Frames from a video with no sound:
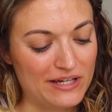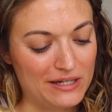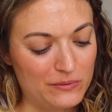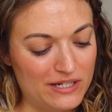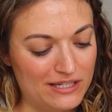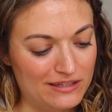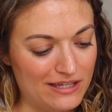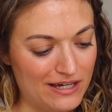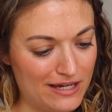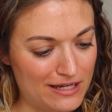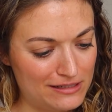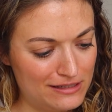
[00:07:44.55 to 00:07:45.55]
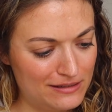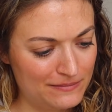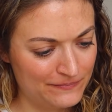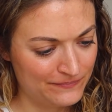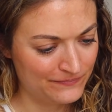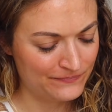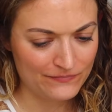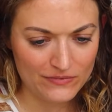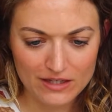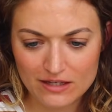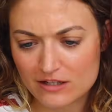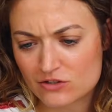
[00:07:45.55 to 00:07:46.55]
Glad we did that.
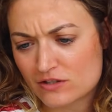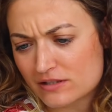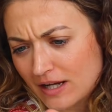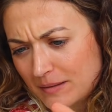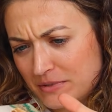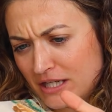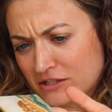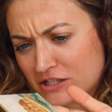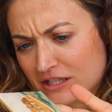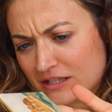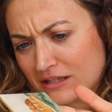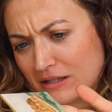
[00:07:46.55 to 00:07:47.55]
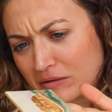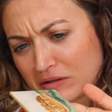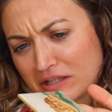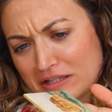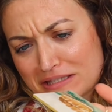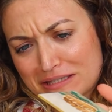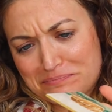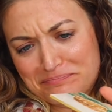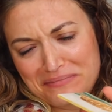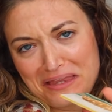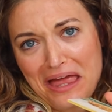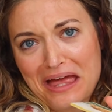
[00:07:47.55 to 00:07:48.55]
I should stop touching it though, because
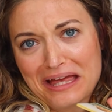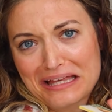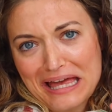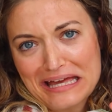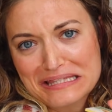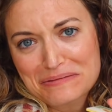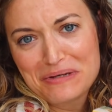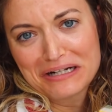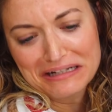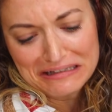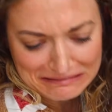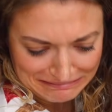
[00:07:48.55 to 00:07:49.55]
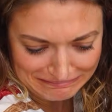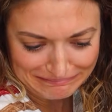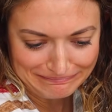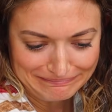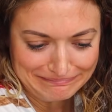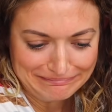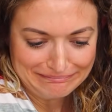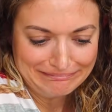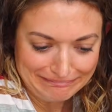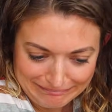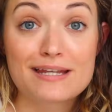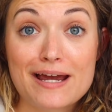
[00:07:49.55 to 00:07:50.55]
I smeared
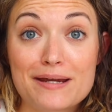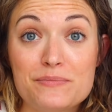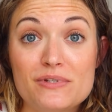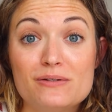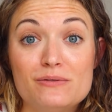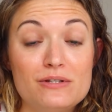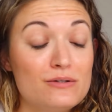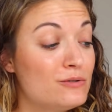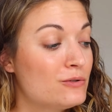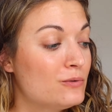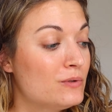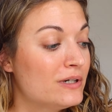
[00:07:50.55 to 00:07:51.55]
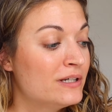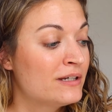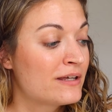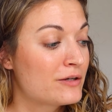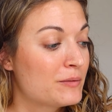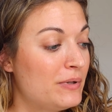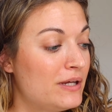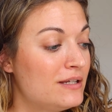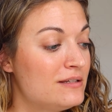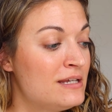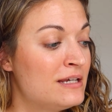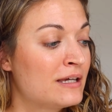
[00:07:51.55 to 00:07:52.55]
it. Time to do another
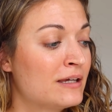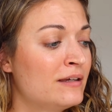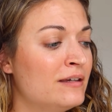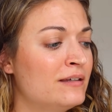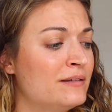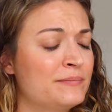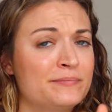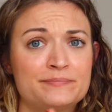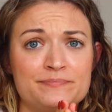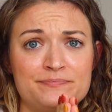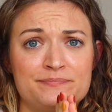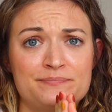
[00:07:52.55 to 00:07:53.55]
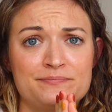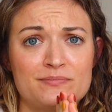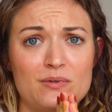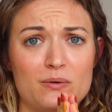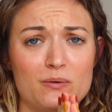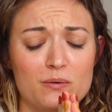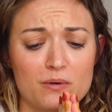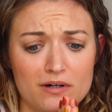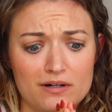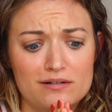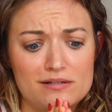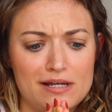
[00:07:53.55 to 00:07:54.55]
painting
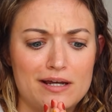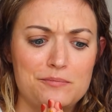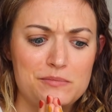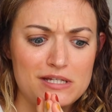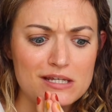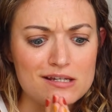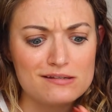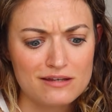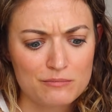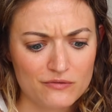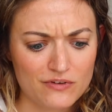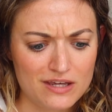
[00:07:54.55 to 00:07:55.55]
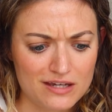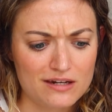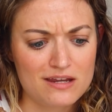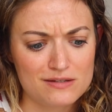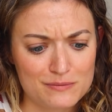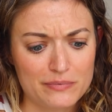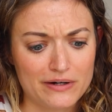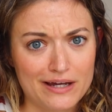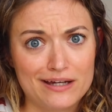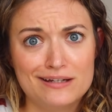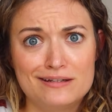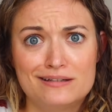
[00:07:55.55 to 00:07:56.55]
or time to eat some of Annie's
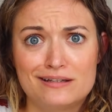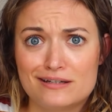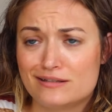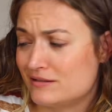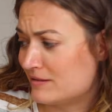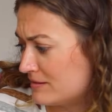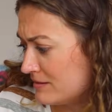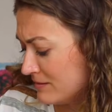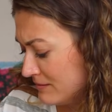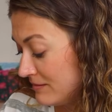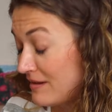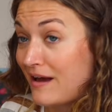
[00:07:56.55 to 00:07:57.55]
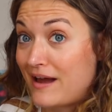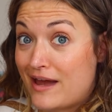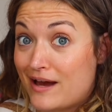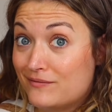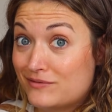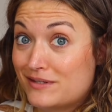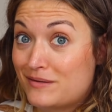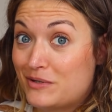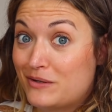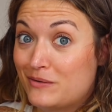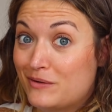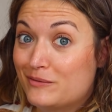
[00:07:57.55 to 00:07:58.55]
bread because I have some
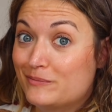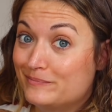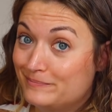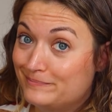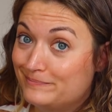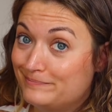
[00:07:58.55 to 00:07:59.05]
at home.